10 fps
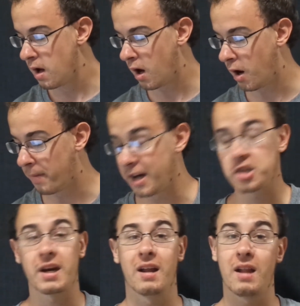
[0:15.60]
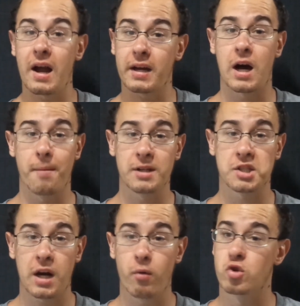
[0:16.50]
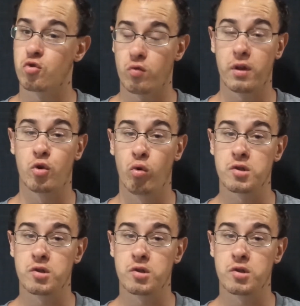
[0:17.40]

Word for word: Um, I actually got a lot of comments on it, which was really cool,